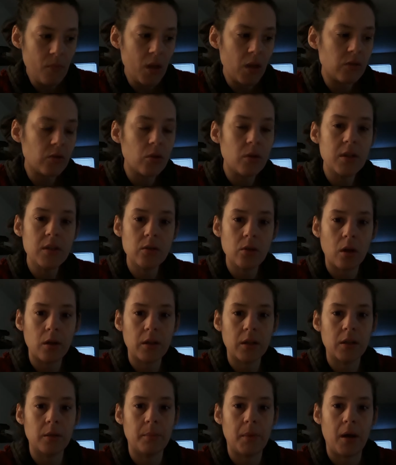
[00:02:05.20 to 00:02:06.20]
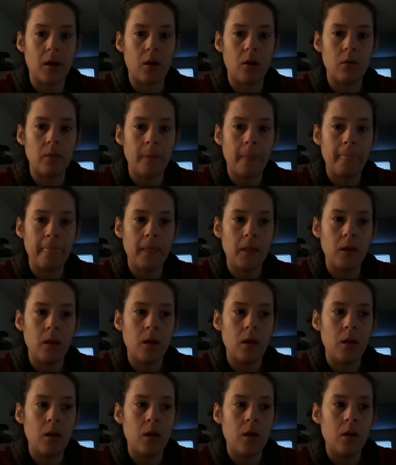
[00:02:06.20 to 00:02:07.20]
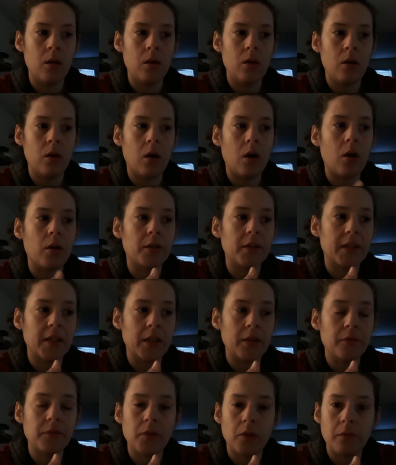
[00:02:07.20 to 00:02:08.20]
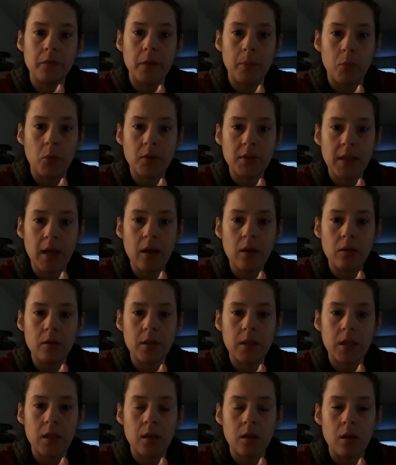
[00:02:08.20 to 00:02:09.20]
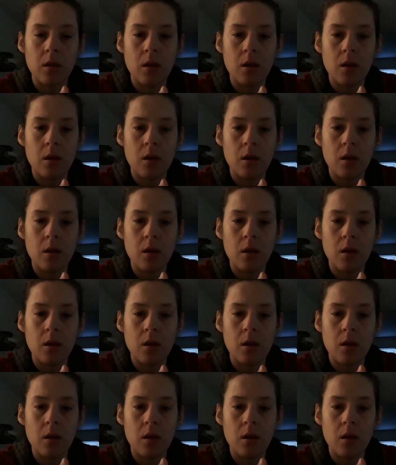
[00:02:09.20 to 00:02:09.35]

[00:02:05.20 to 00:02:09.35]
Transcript: So he's talking about our gift of immortality